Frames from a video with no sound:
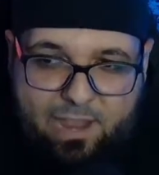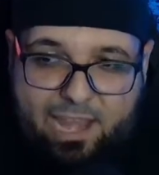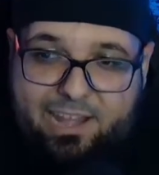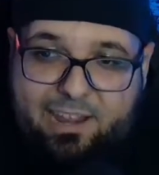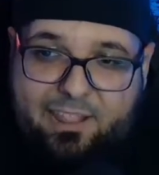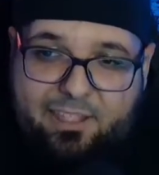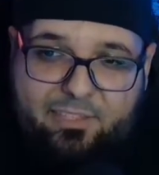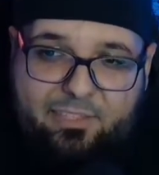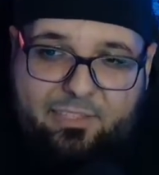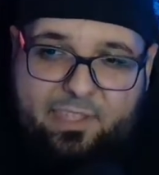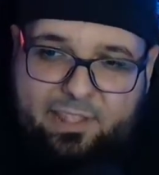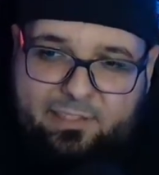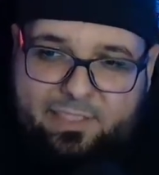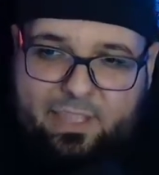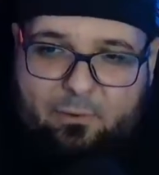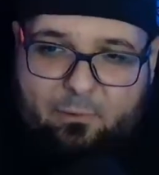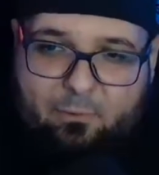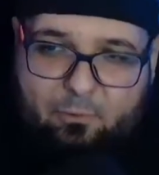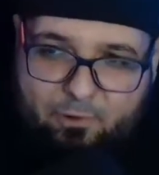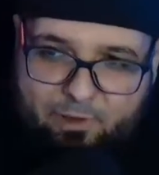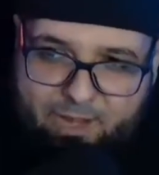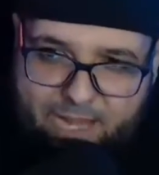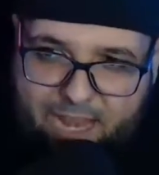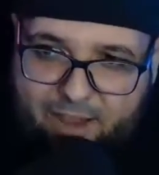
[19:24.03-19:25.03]
didn't think that we
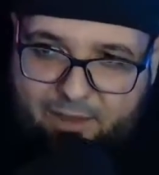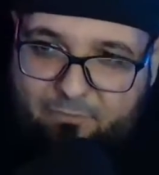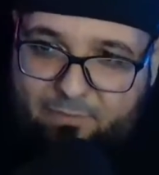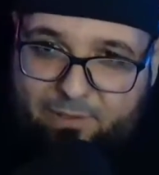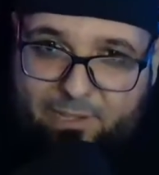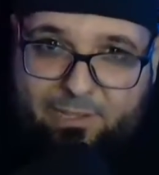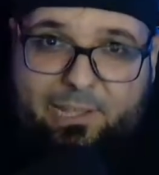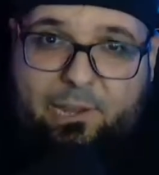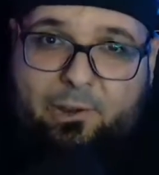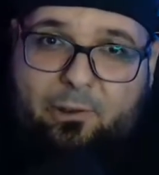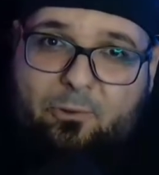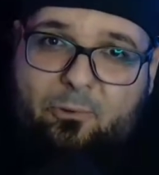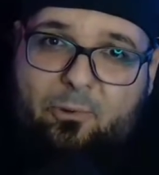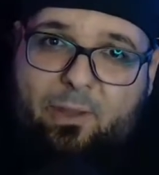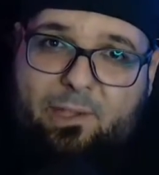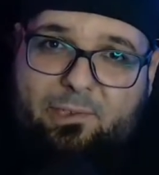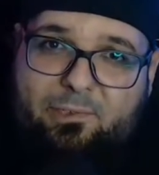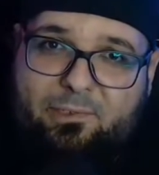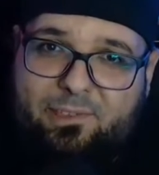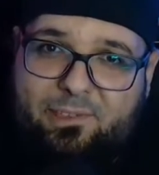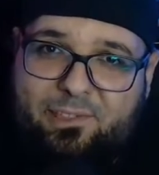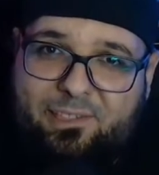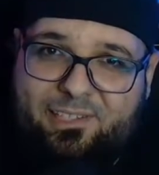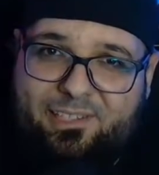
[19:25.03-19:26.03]
were going to have like a lot of
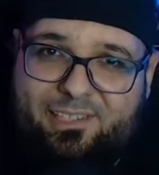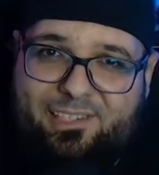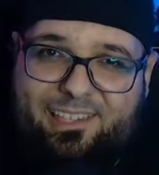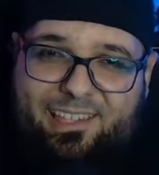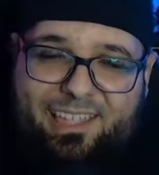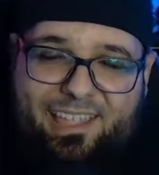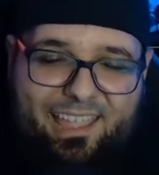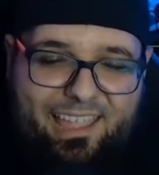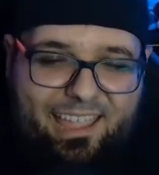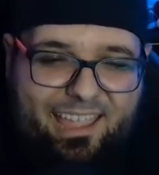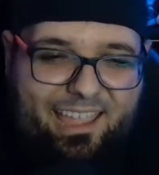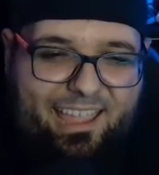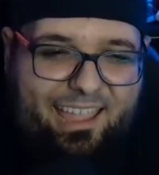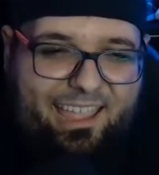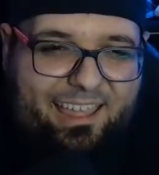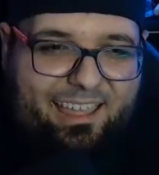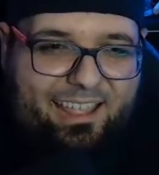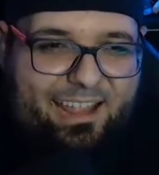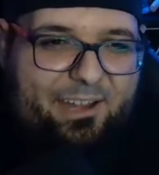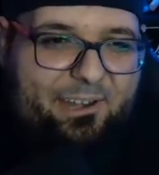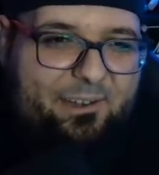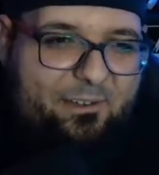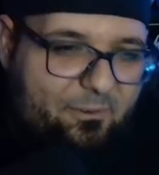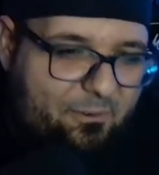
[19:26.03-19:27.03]
questions.
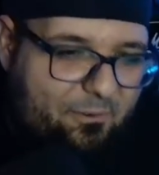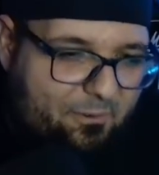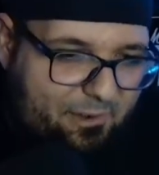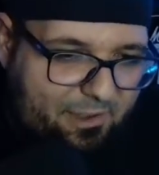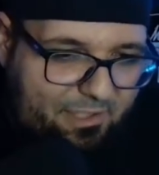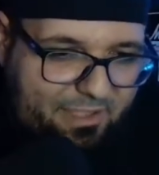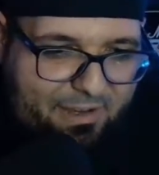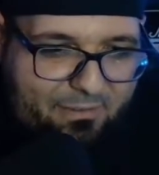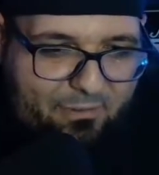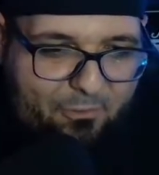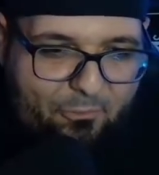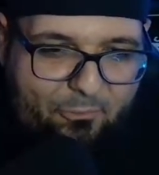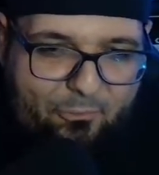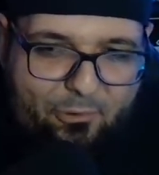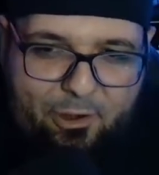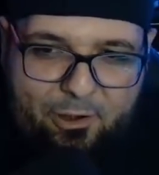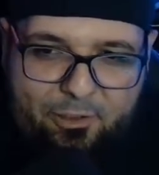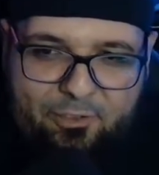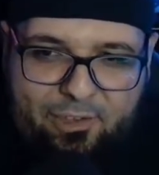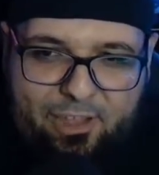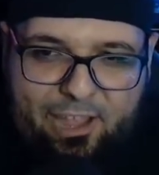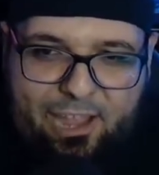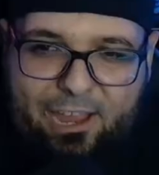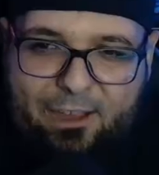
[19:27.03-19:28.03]
Like, I knew we were just going to have a fun
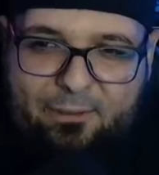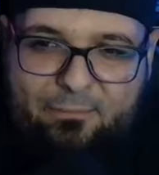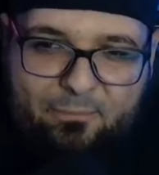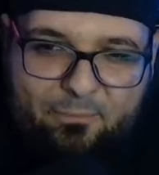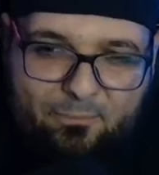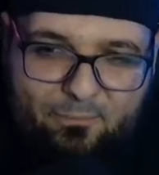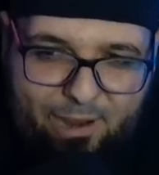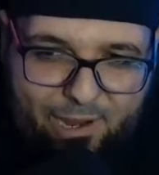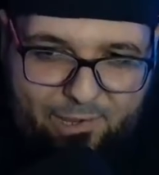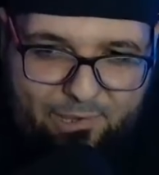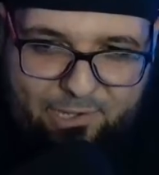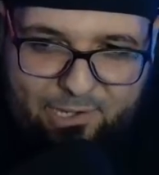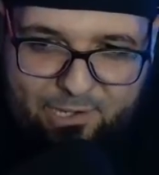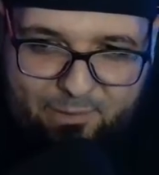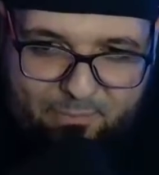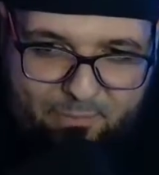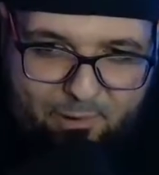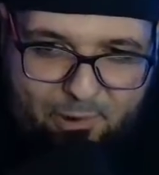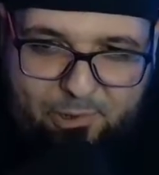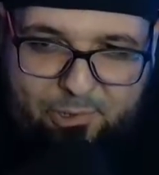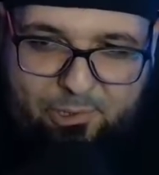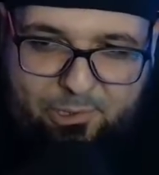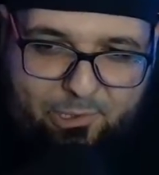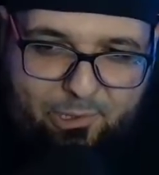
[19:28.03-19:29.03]
time watching a
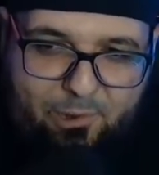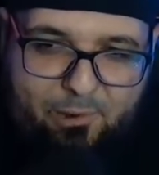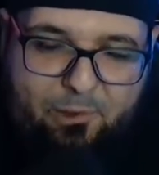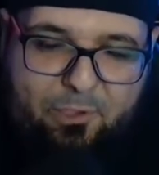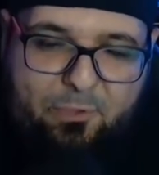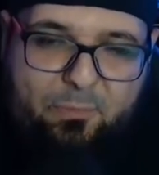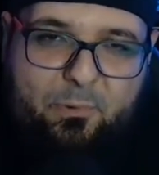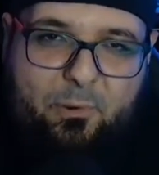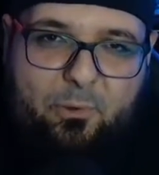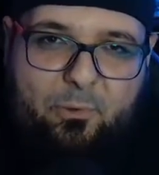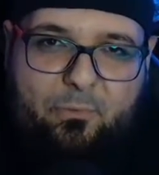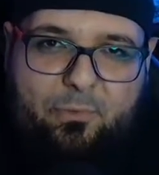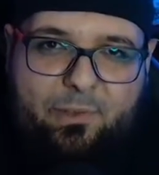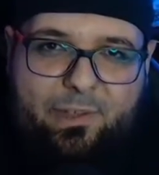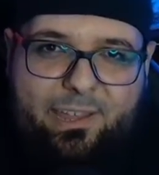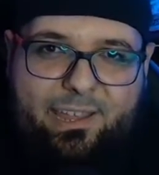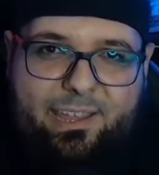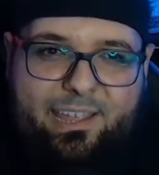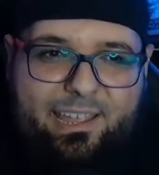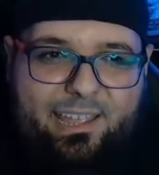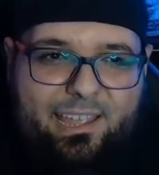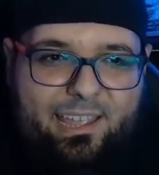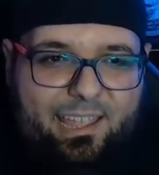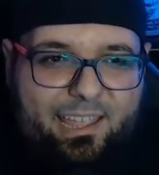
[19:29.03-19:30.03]
martial arts movie
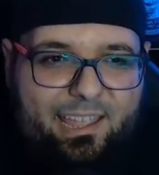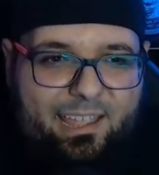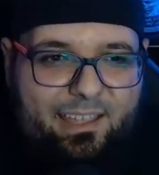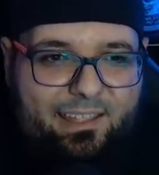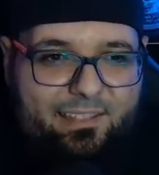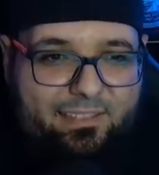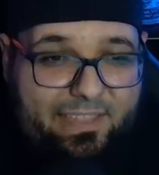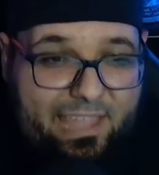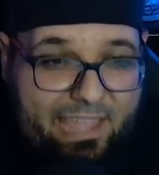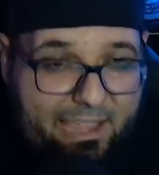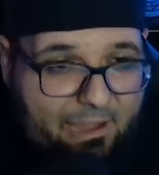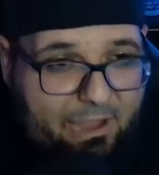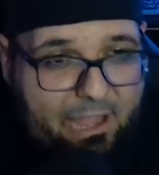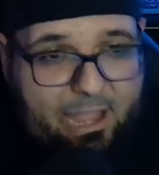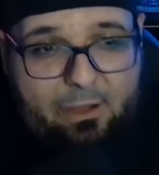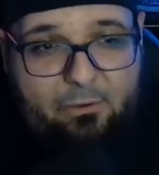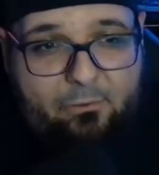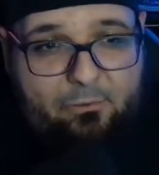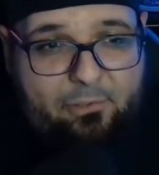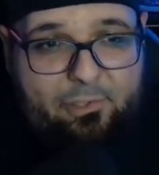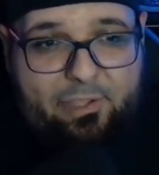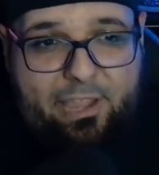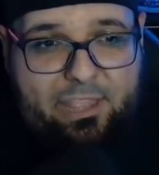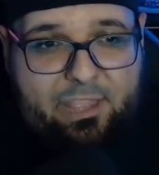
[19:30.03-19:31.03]
that
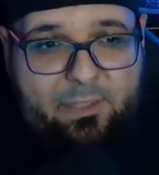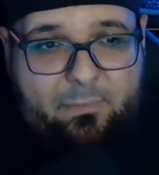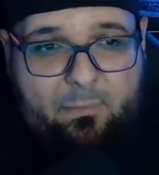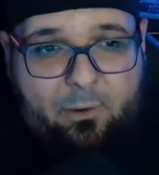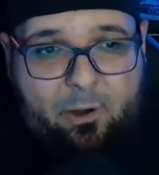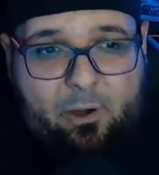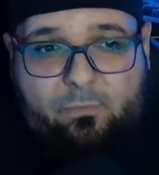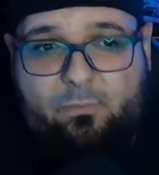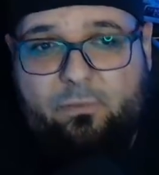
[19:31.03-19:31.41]
obviously had the Marvel